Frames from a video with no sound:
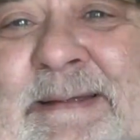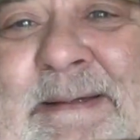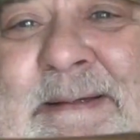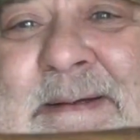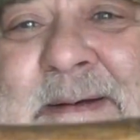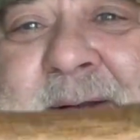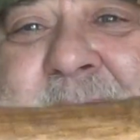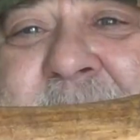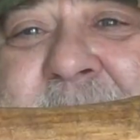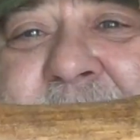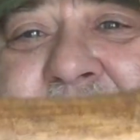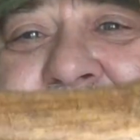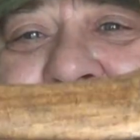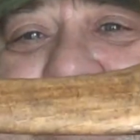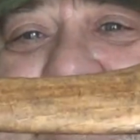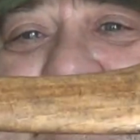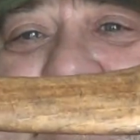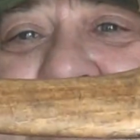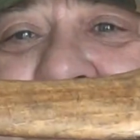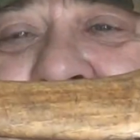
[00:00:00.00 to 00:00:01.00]
Right,
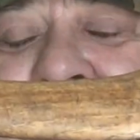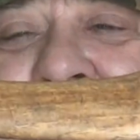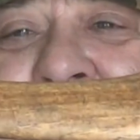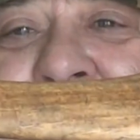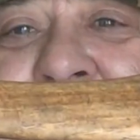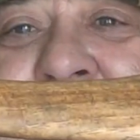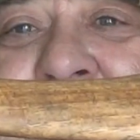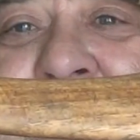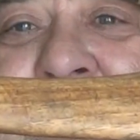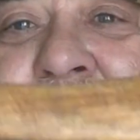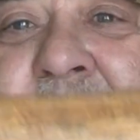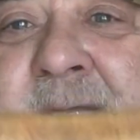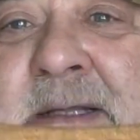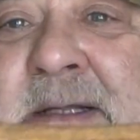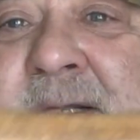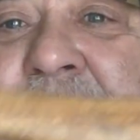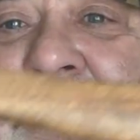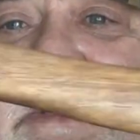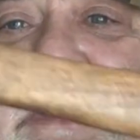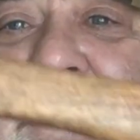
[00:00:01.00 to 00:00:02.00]

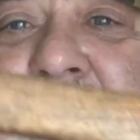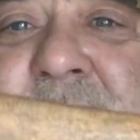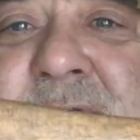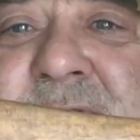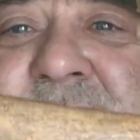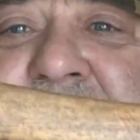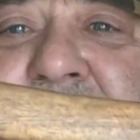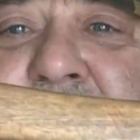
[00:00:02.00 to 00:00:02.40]
so it was just a